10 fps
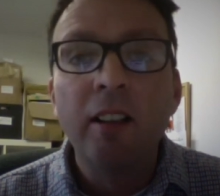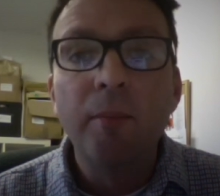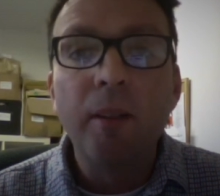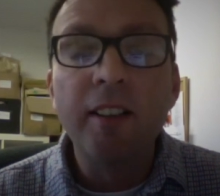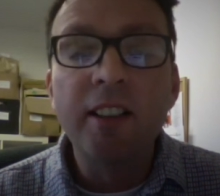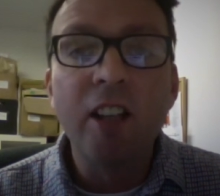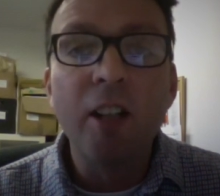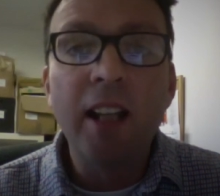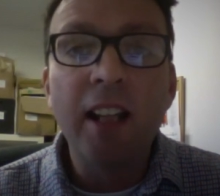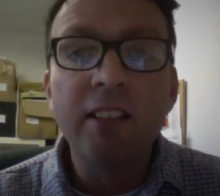by
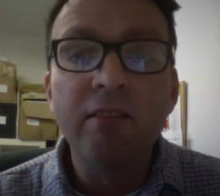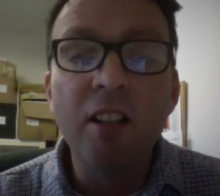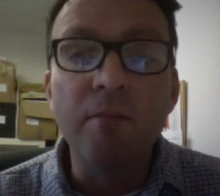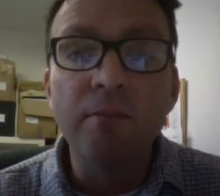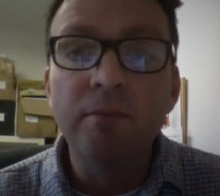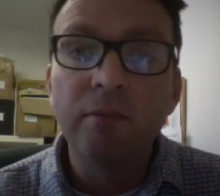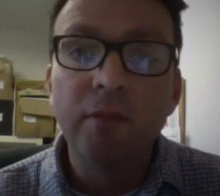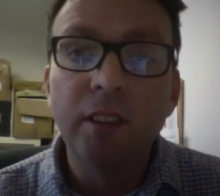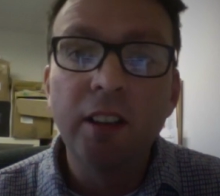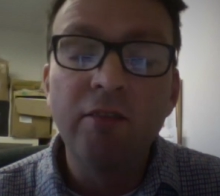Jerome K. Jerome,
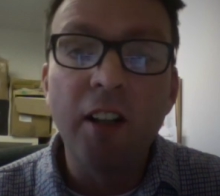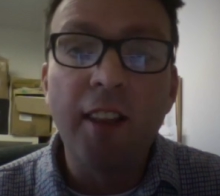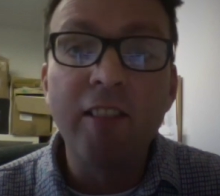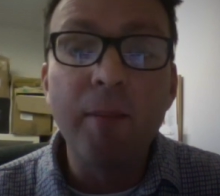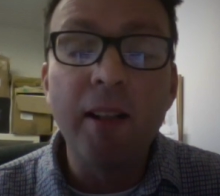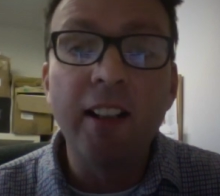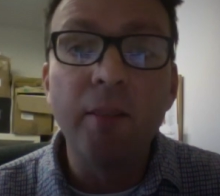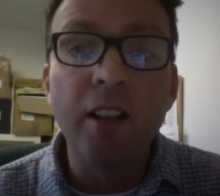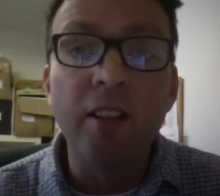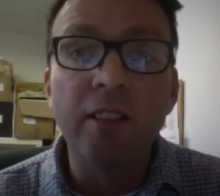who wrote Three Men in a
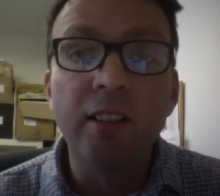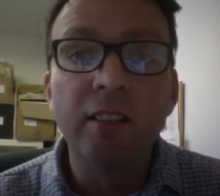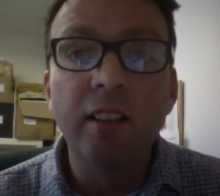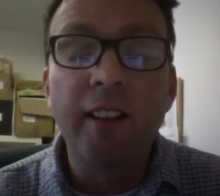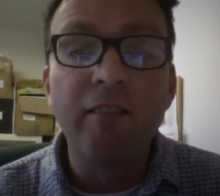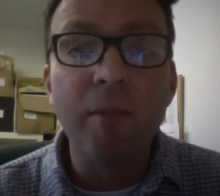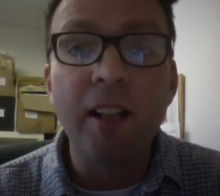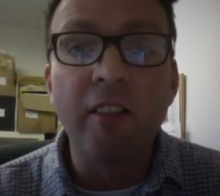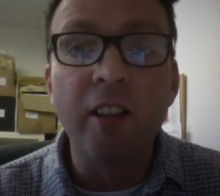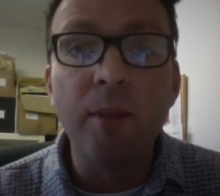Boat and Three
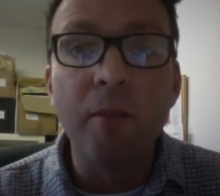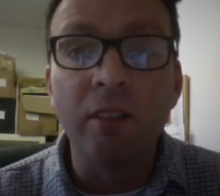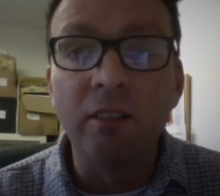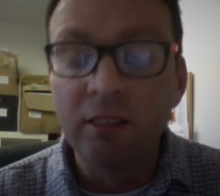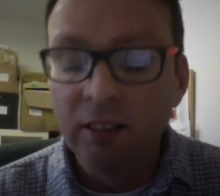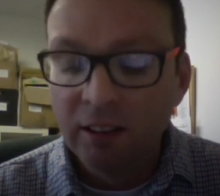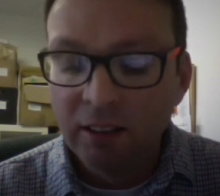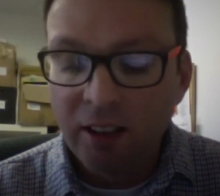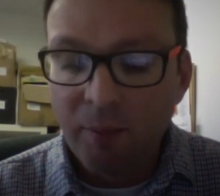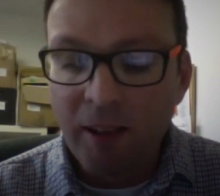Men on the Bummel
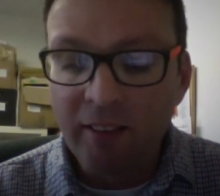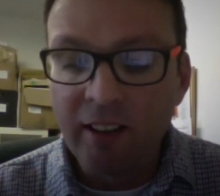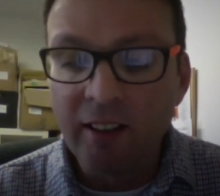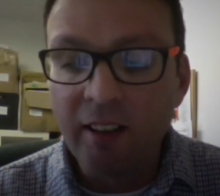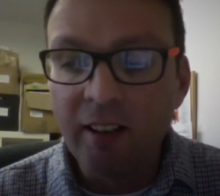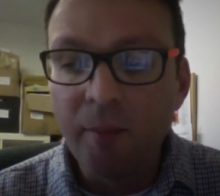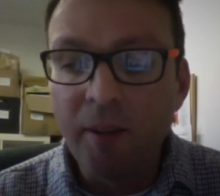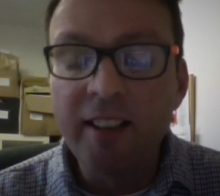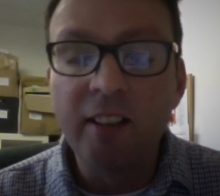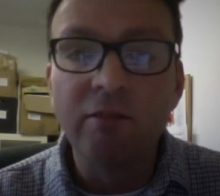about a, a
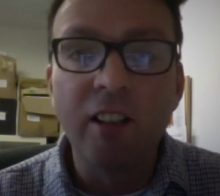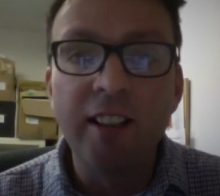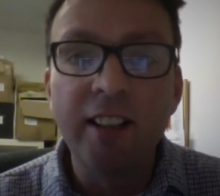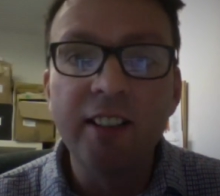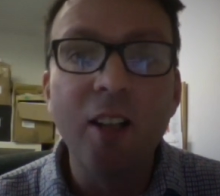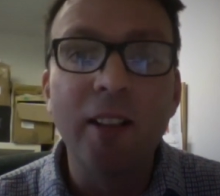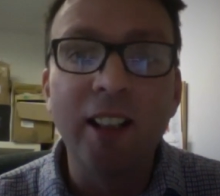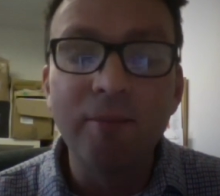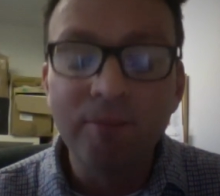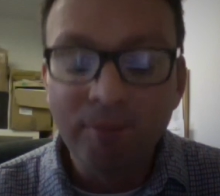bicycle ride in
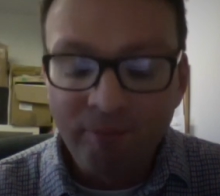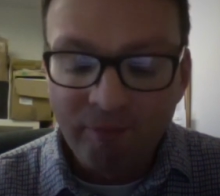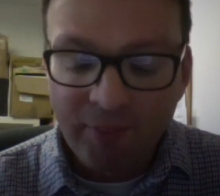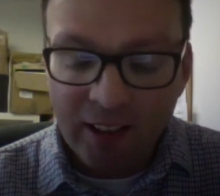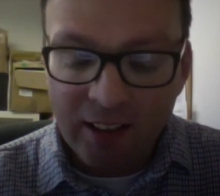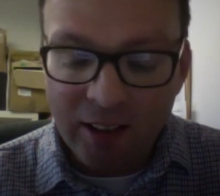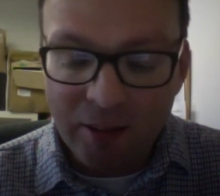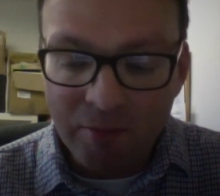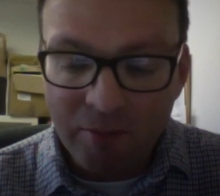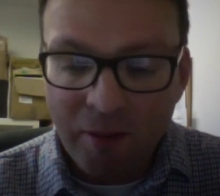Germany.
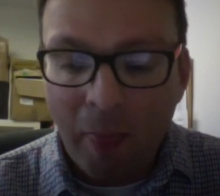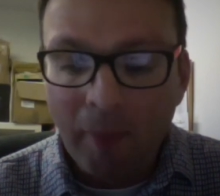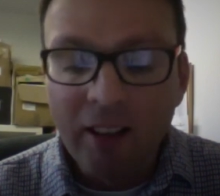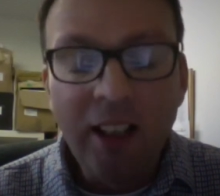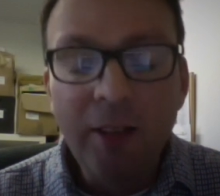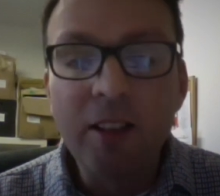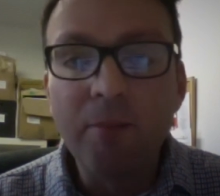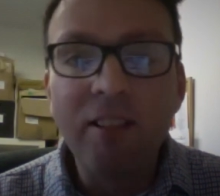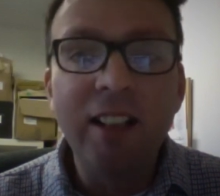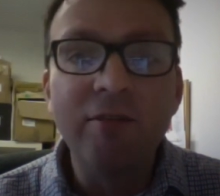Um, he was a
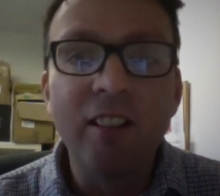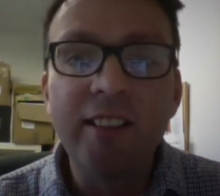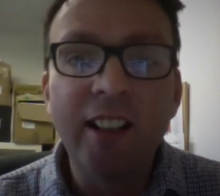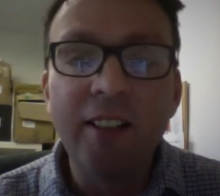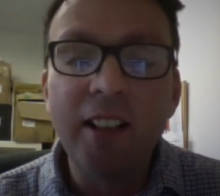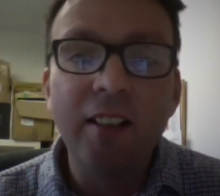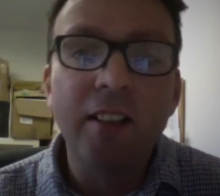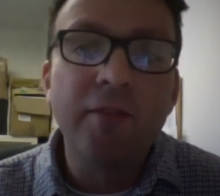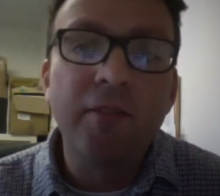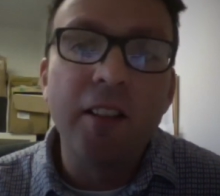brilliant writer. He
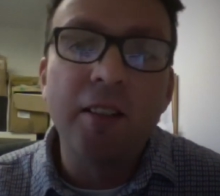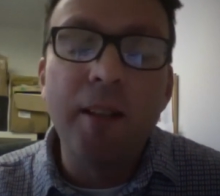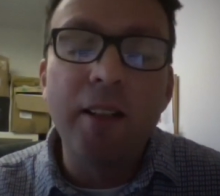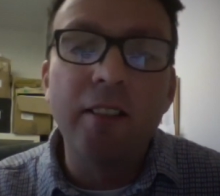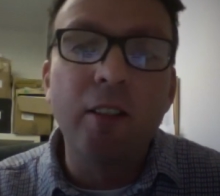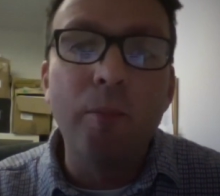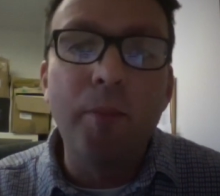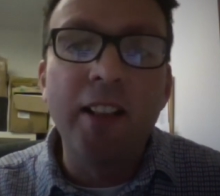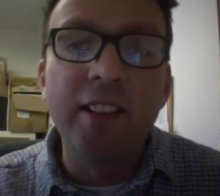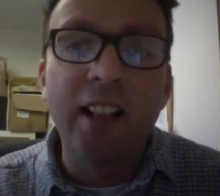was a top
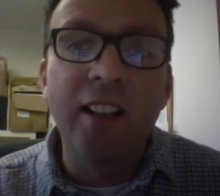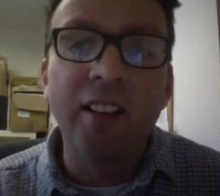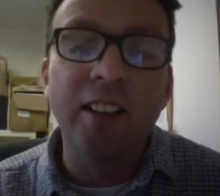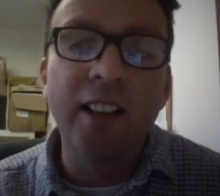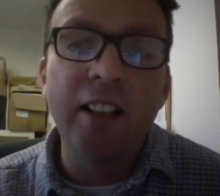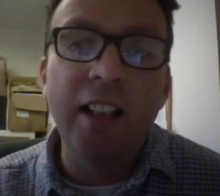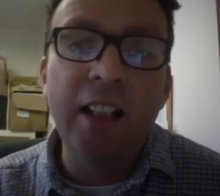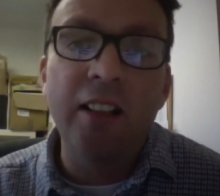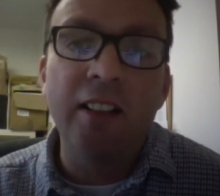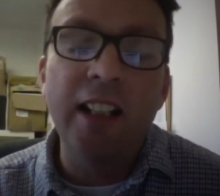bestseller, and he,
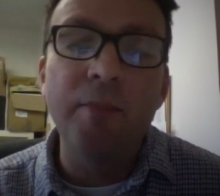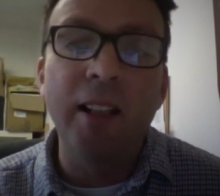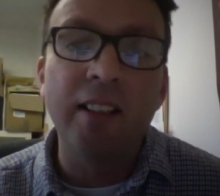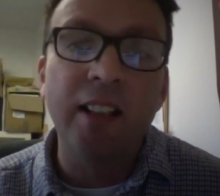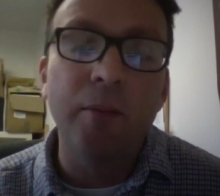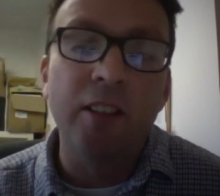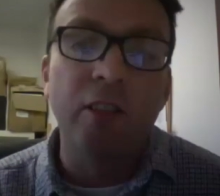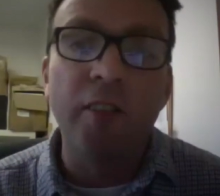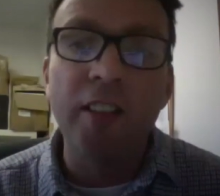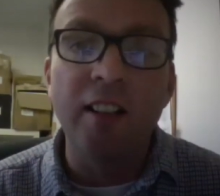he his magazine was
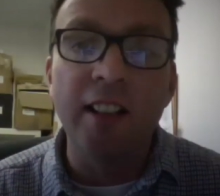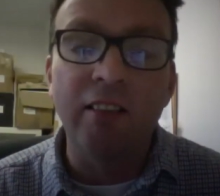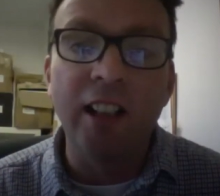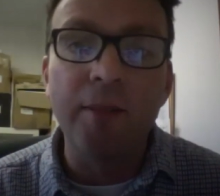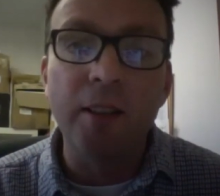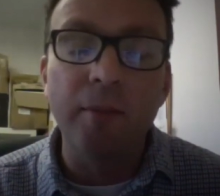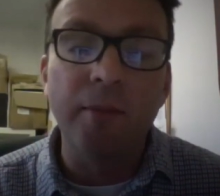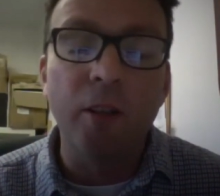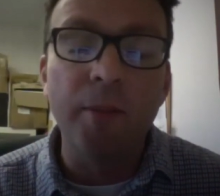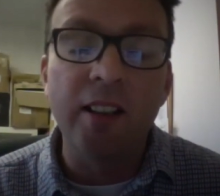called The Idler. I have some
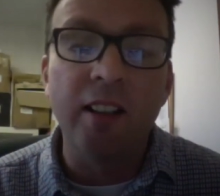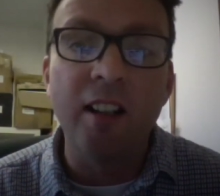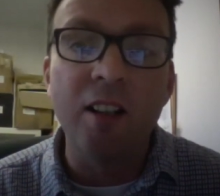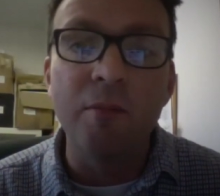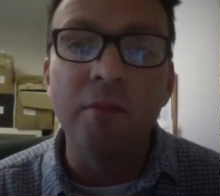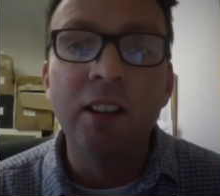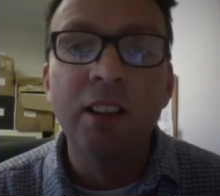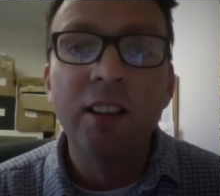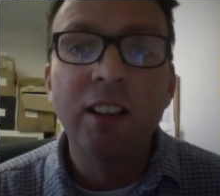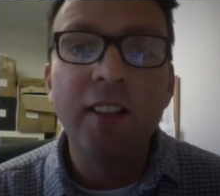copies at home,
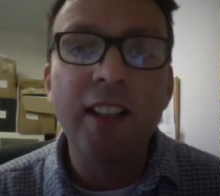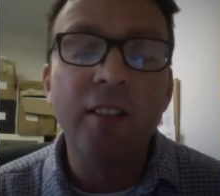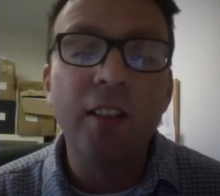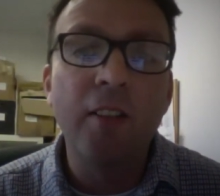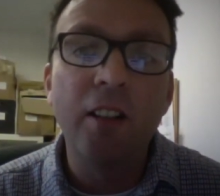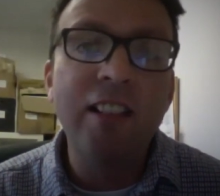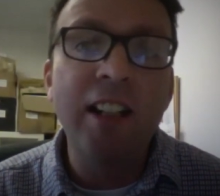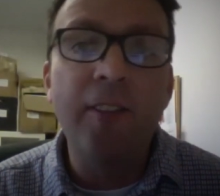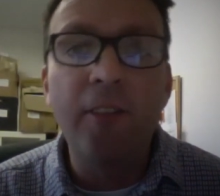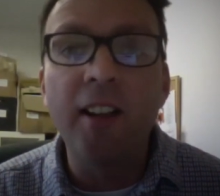and that's a, a really
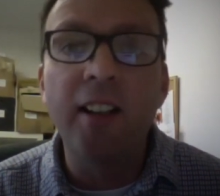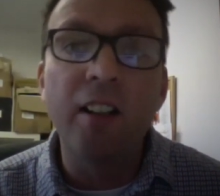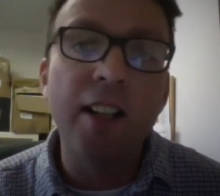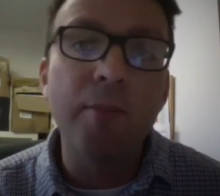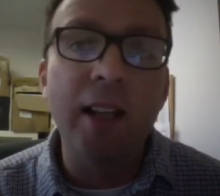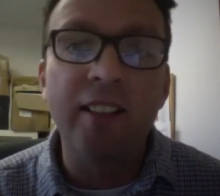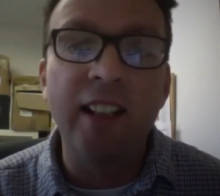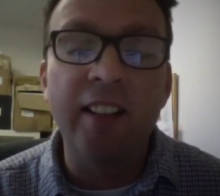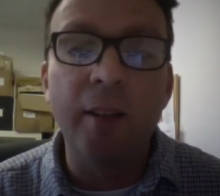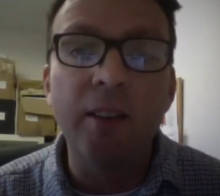fun light
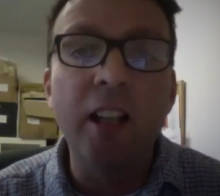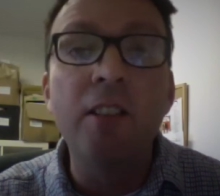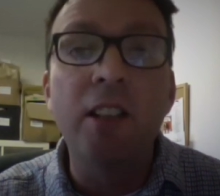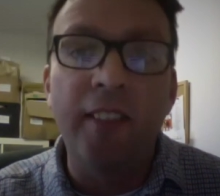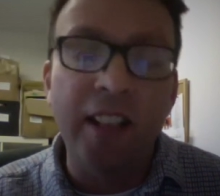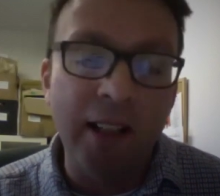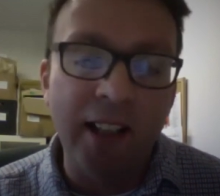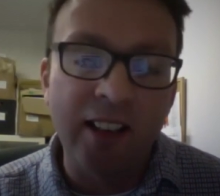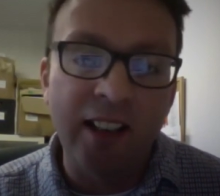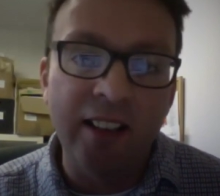magazine. There were loads of these
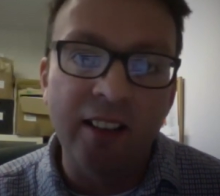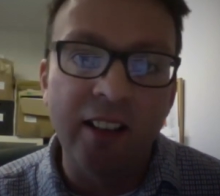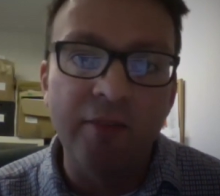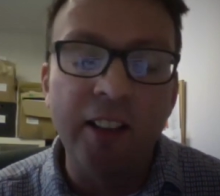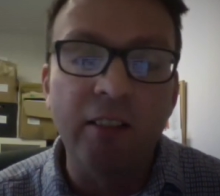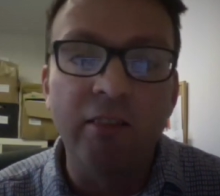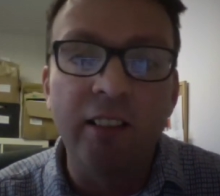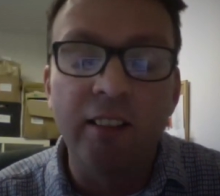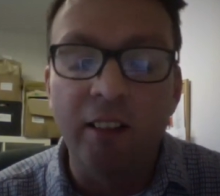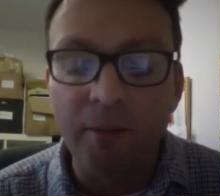magazines in Victorian
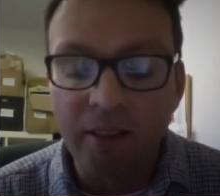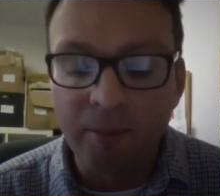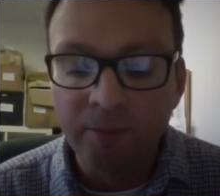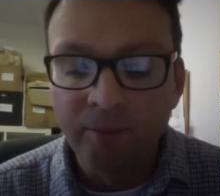times.